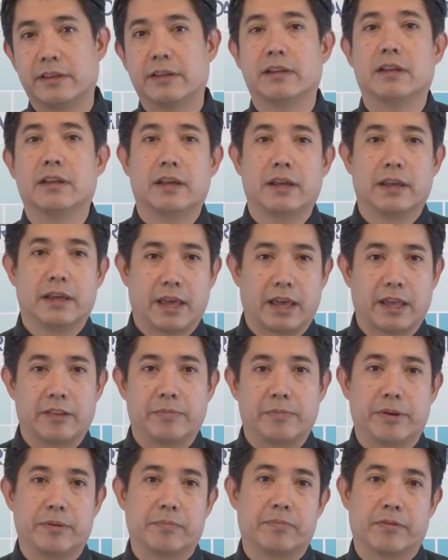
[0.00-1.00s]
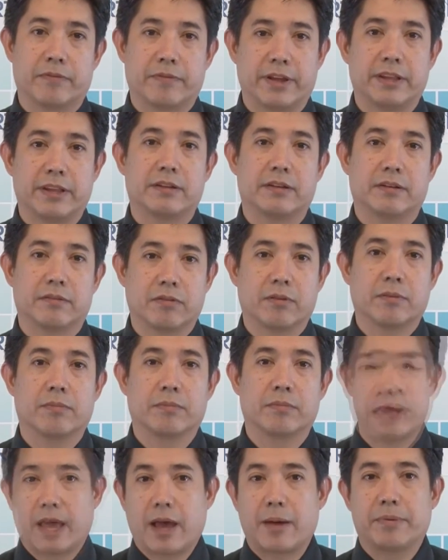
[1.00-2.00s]
it has been prevented from
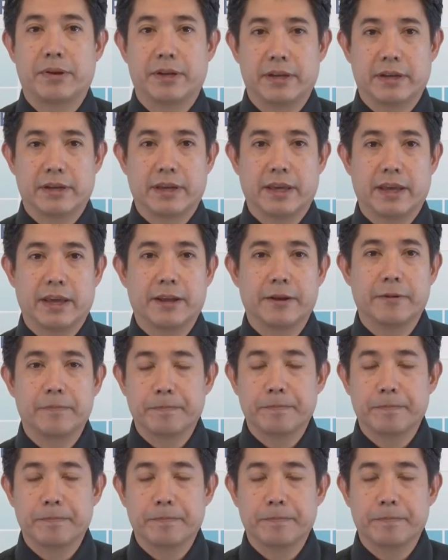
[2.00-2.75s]
happening again.